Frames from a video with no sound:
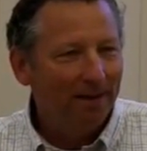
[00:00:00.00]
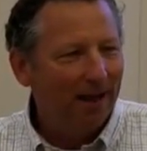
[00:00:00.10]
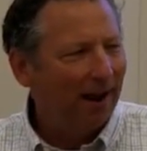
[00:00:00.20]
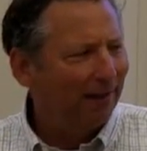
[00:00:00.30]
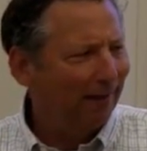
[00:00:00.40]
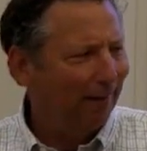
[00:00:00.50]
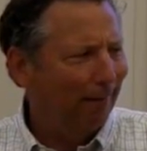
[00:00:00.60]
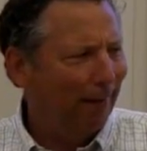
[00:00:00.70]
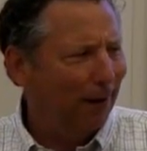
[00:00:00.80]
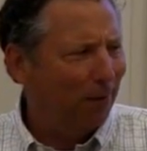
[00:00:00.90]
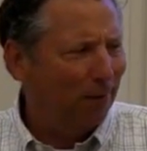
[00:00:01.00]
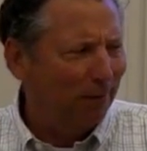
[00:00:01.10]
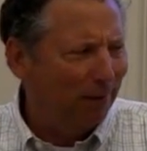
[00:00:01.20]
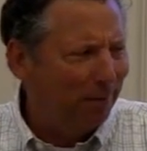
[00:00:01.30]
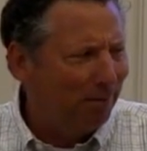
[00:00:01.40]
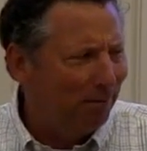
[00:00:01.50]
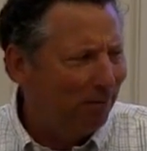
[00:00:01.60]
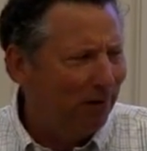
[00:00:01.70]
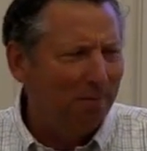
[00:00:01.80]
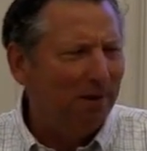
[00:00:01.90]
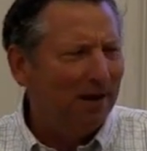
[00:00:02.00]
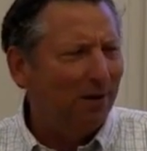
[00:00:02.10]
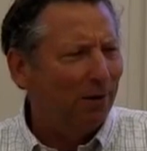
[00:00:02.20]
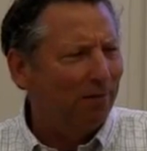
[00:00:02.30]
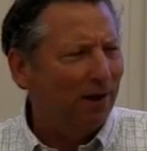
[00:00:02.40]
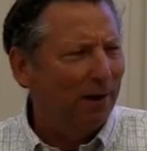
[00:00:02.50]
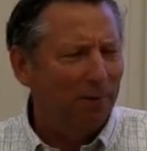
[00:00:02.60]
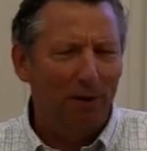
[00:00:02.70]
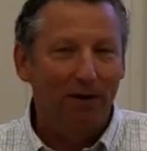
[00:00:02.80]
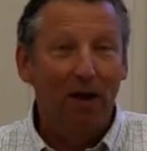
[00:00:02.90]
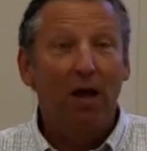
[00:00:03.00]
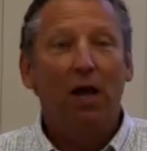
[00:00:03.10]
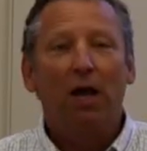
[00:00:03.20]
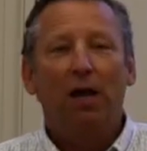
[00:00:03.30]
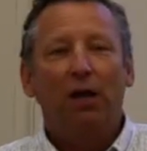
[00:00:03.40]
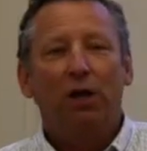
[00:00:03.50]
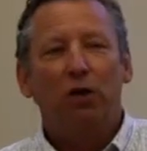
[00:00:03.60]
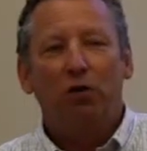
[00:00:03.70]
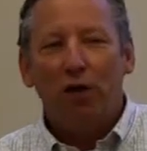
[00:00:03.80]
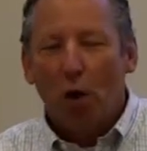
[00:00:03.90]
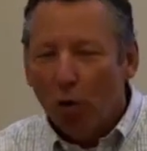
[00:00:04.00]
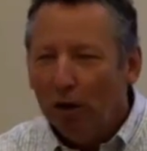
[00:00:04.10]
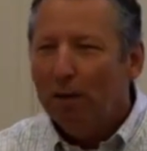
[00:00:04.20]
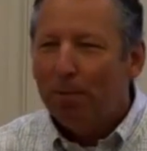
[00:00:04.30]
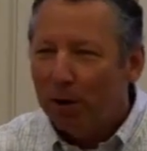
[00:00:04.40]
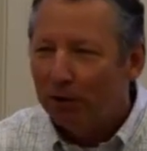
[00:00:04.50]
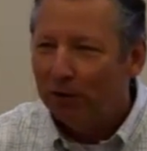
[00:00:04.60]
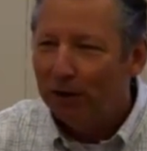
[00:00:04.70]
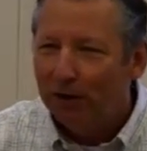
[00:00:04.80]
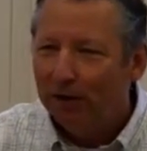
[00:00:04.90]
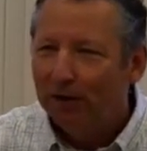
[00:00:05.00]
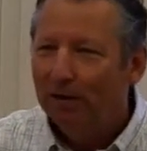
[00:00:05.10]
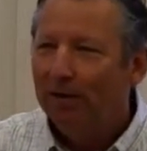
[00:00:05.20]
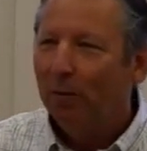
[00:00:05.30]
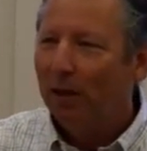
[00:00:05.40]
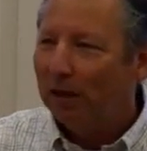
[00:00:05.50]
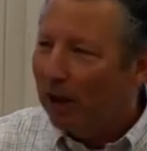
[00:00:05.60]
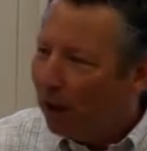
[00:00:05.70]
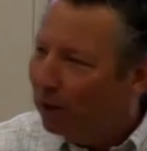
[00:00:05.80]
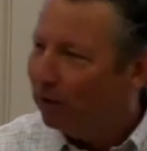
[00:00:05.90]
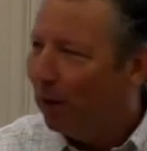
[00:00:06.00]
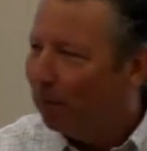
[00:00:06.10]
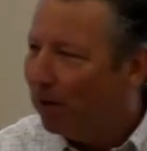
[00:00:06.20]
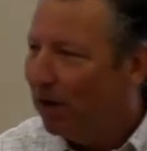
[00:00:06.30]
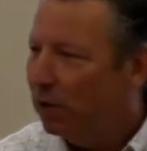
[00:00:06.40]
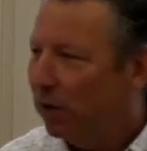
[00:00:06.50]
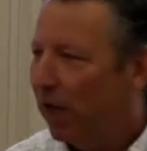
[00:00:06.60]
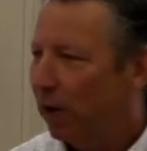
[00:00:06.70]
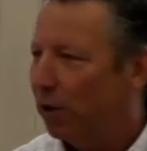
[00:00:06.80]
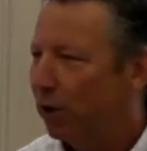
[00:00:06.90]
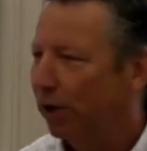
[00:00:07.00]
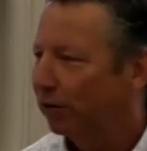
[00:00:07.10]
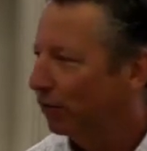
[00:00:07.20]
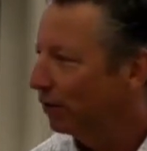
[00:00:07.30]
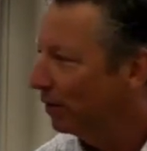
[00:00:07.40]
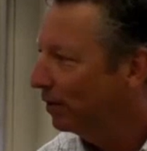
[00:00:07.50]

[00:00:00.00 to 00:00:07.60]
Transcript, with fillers: And I, and I go, what do, what, do you, what do you mean I don't have a hammer? You're the only person that we can tell you something and you can't hurt us.